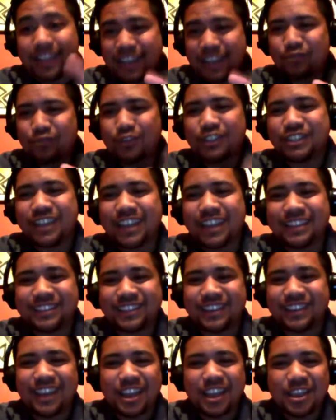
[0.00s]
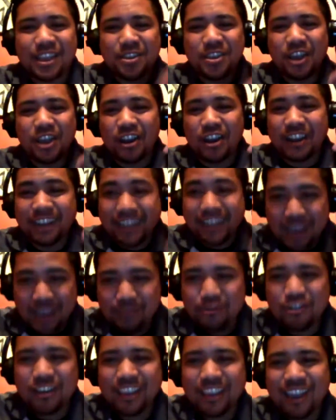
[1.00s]
on, like what Chance said,
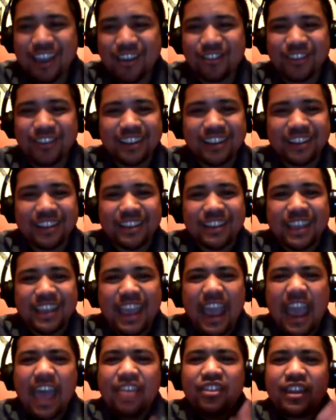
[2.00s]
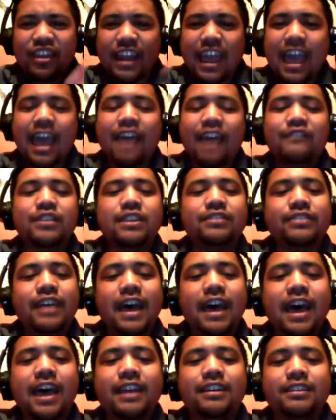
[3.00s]
on a demo account. And then
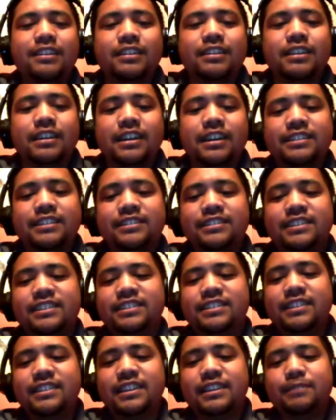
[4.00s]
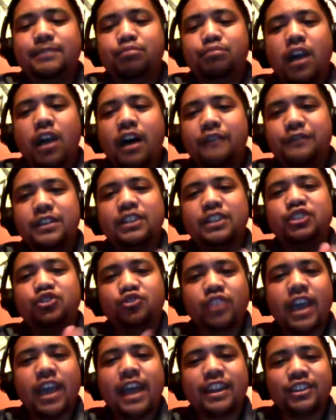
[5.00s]
having that consistent
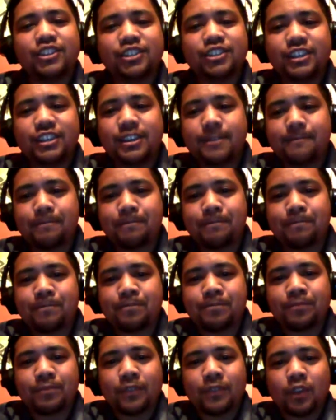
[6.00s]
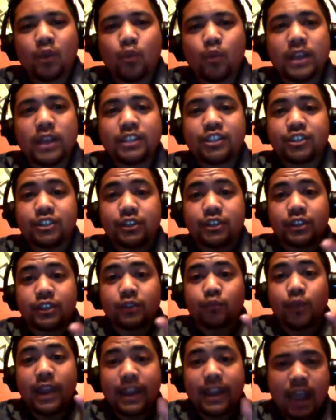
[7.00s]
profit strategy,
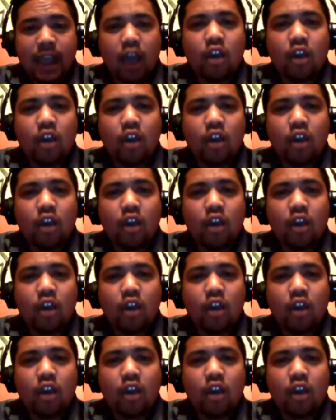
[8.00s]
which